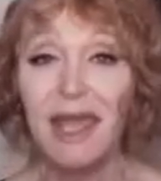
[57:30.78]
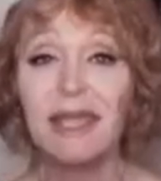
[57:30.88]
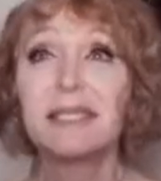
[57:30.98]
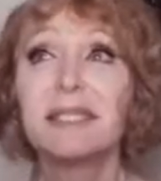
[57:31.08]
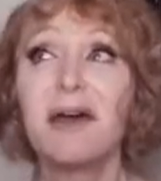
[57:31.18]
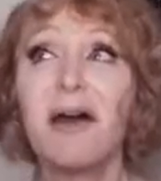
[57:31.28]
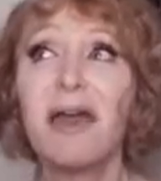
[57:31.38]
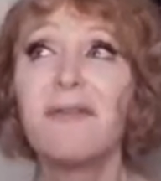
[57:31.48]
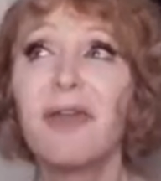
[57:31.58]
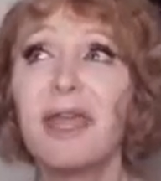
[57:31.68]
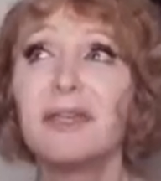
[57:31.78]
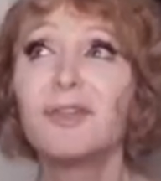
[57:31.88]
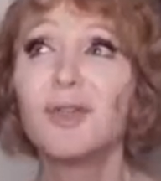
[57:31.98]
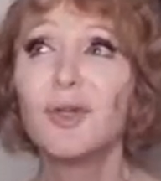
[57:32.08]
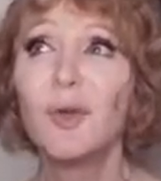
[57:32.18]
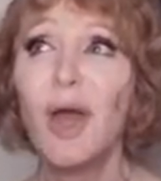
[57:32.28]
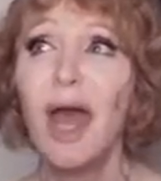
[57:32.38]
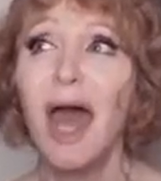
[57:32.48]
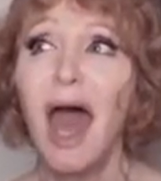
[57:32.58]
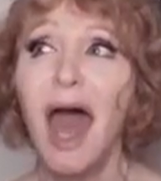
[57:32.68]
It's a dive into
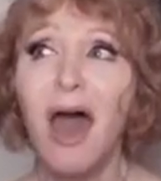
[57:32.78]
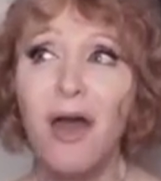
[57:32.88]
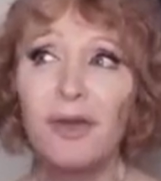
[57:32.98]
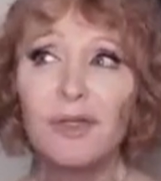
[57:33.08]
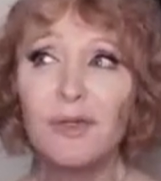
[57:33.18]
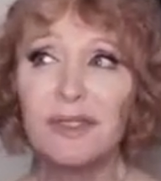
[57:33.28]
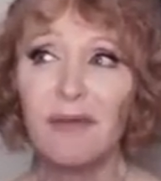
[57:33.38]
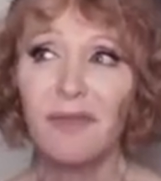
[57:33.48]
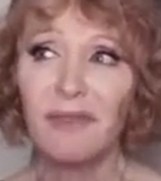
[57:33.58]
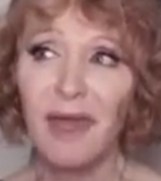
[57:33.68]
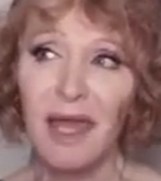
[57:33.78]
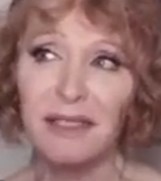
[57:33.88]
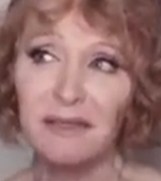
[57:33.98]
how to do something that has